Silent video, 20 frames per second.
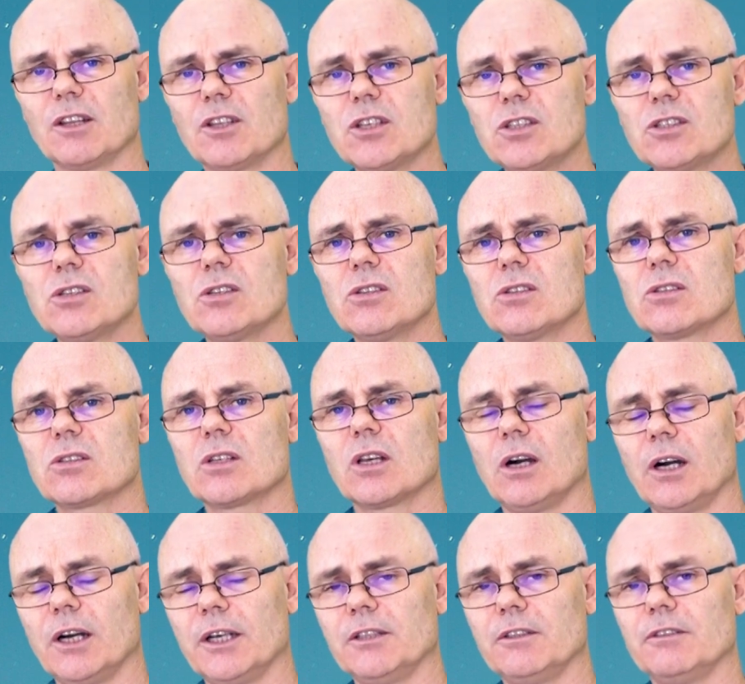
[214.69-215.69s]
This is
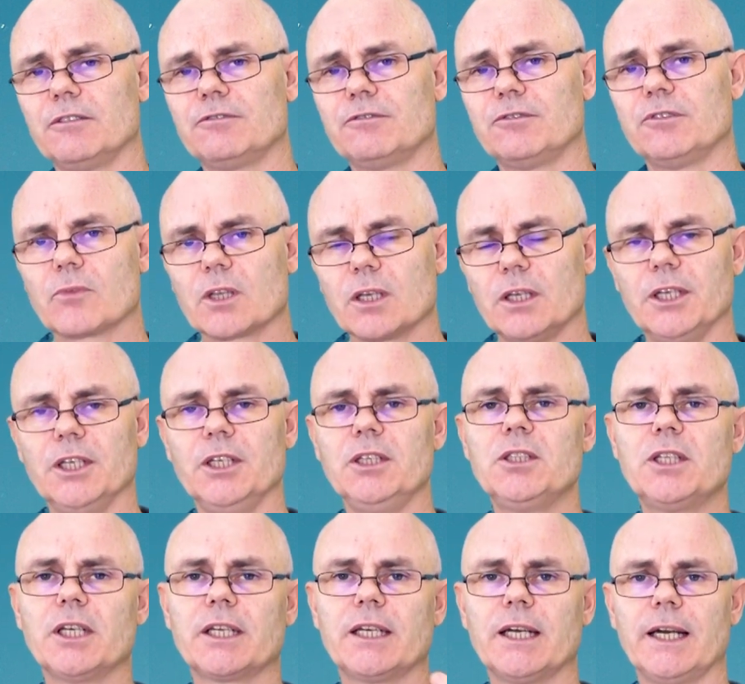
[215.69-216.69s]
kind of
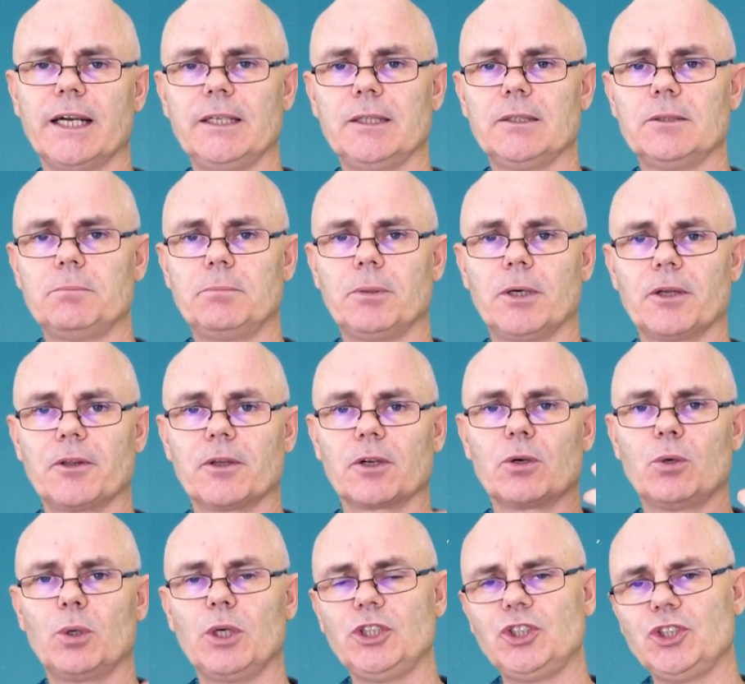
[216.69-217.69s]
indicated by the
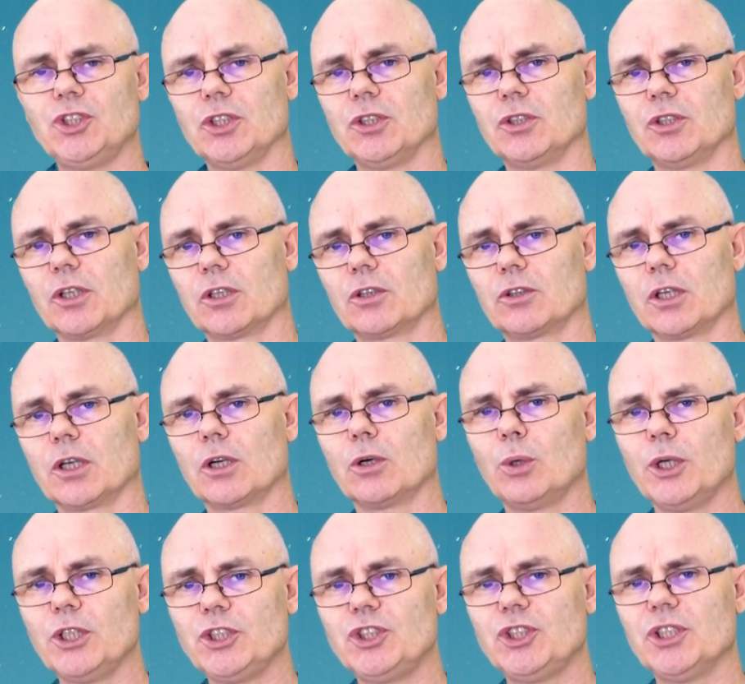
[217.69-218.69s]
question. The
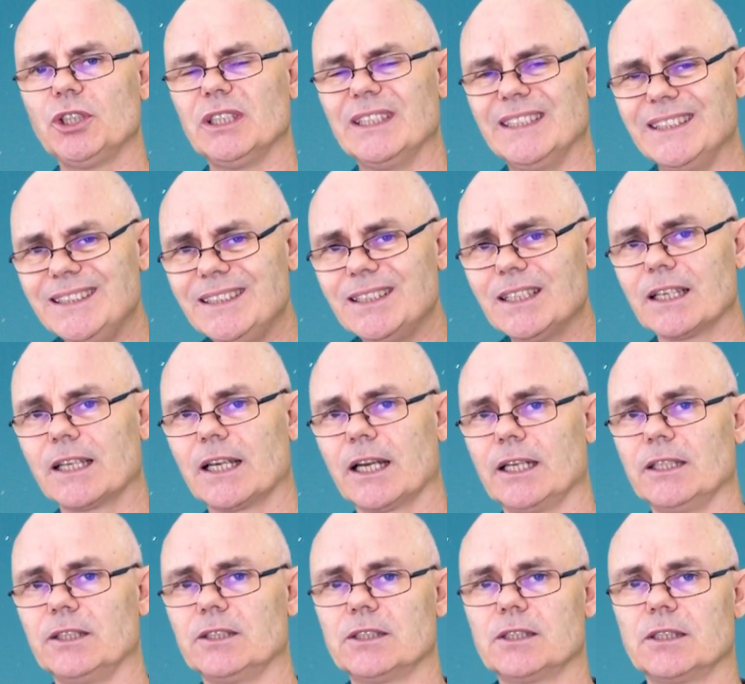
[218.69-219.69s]
question
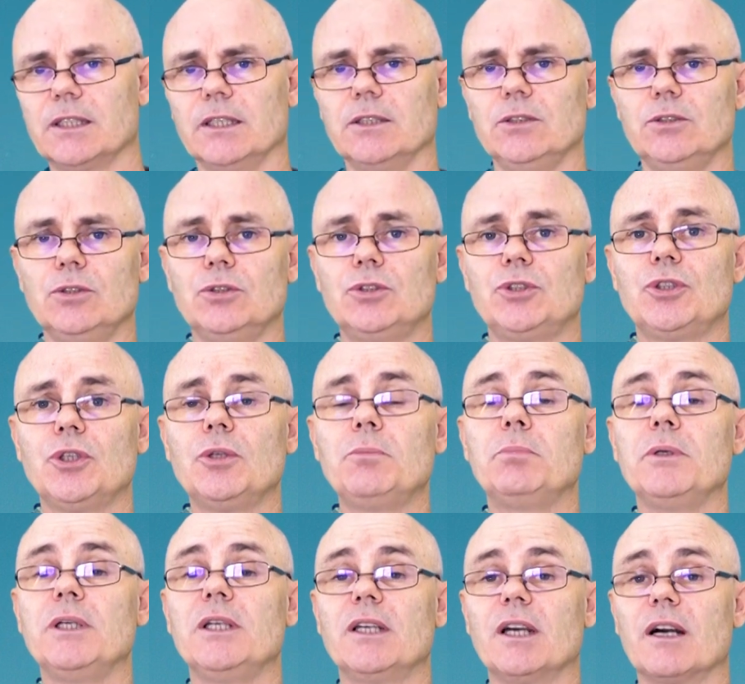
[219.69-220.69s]
indicates that you
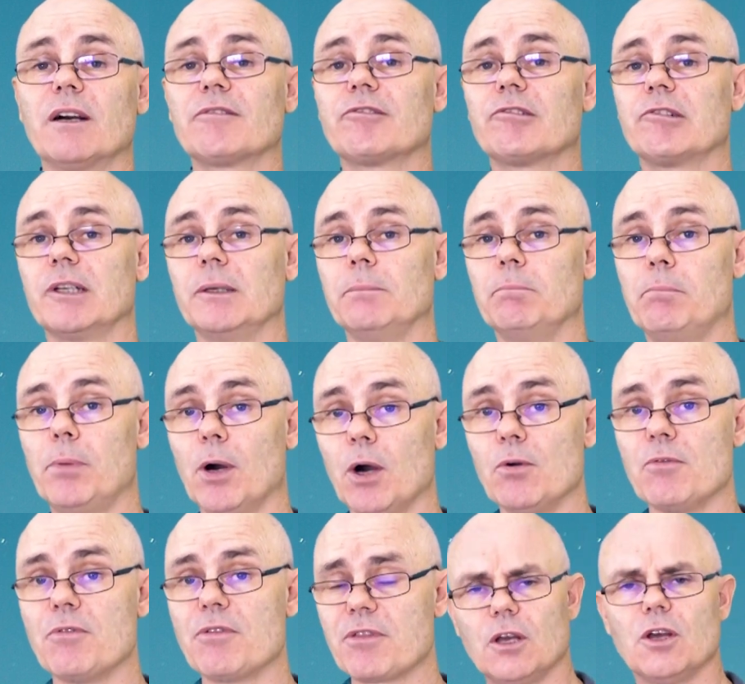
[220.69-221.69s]
should be covering
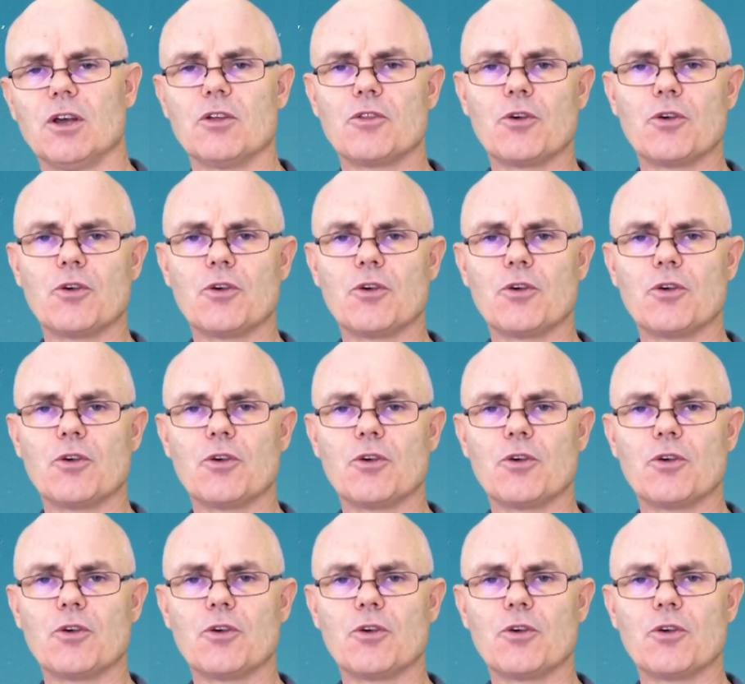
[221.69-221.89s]
both.